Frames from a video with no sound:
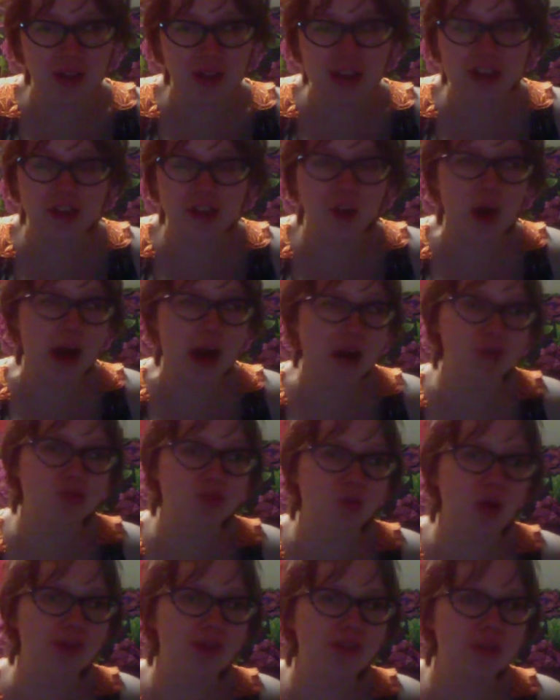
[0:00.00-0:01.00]
the last
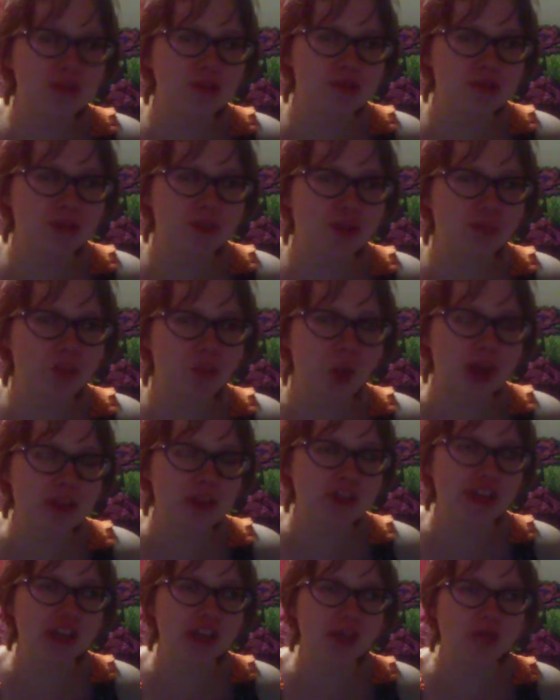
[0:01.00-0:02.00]
one, this is a
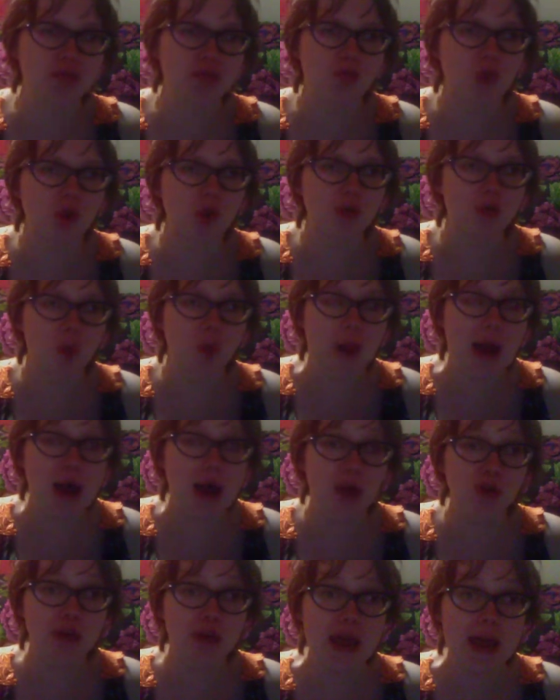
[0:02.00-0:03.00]
complaint that gets thrown
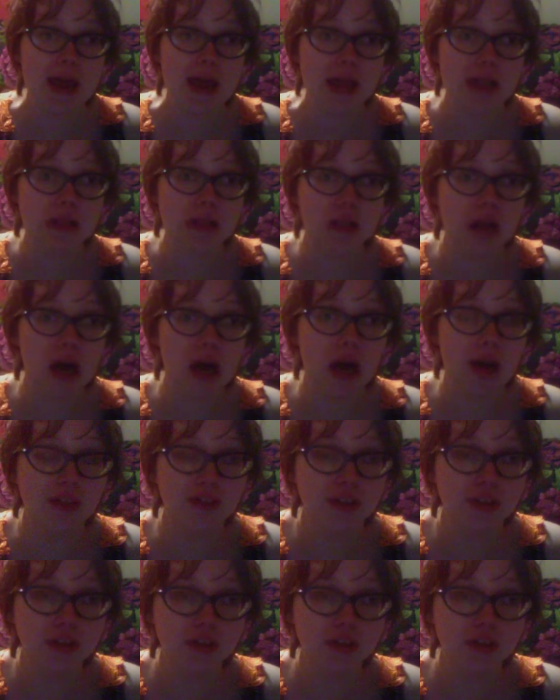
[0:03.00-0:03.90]
around a lot.